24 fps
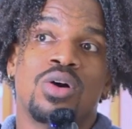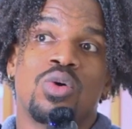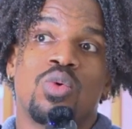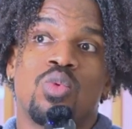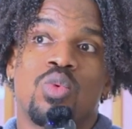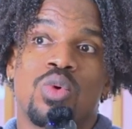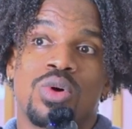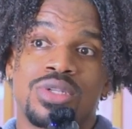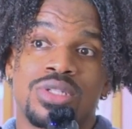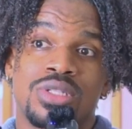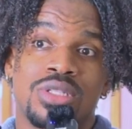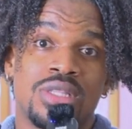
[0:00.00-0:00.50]

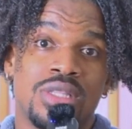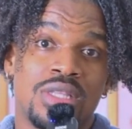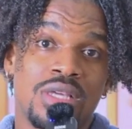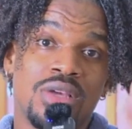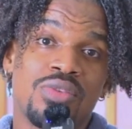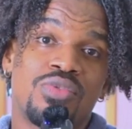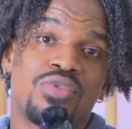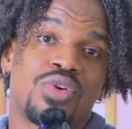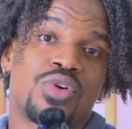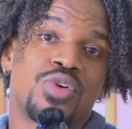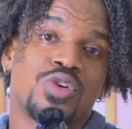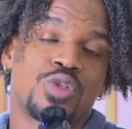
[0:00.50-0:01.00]
was the
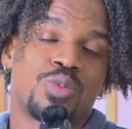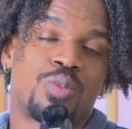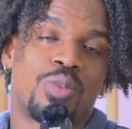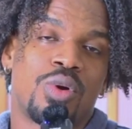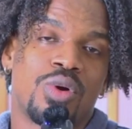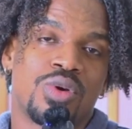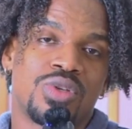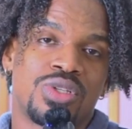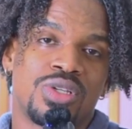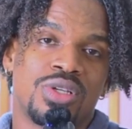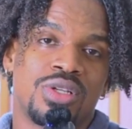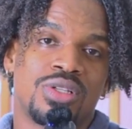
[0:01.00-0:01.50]
first
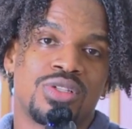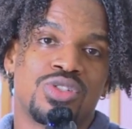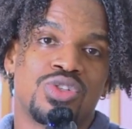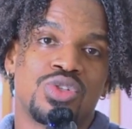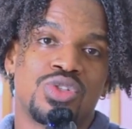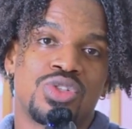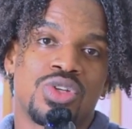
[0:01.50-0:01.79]
person to